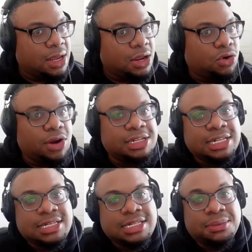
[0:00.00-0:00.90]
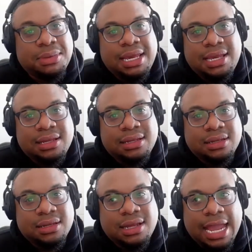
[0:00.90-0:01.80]
gracious to me
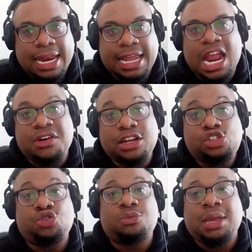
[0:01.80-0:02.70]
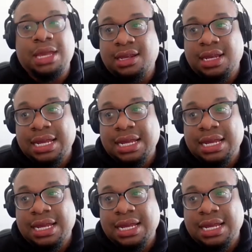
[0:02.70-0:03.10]
and caring to me.